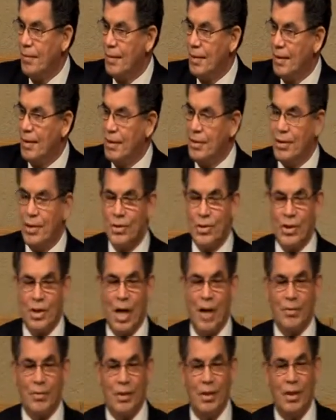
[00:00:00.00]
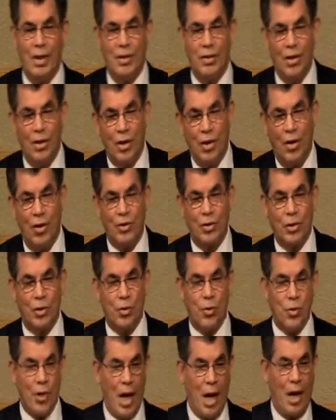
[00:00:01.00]
This is something that you're going to
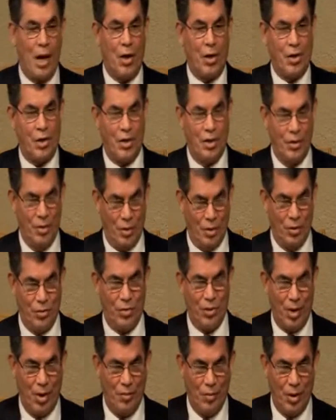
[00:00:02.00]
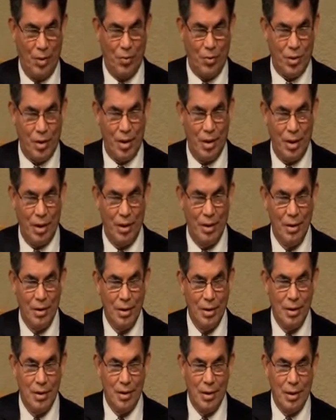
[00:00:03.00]
relish. You understand what I'm saying?
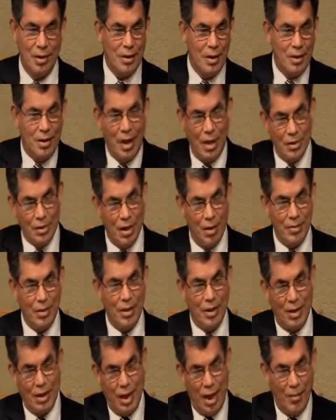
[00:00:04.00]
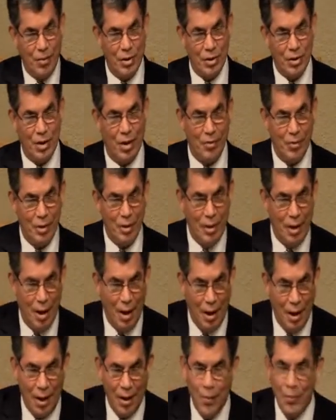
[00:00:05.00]
This is not something that happens every
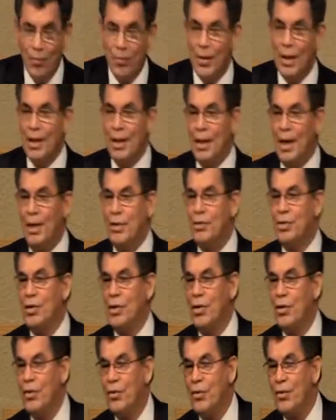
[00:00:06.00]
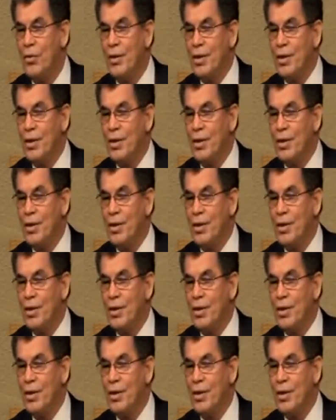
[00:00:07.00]
day. And so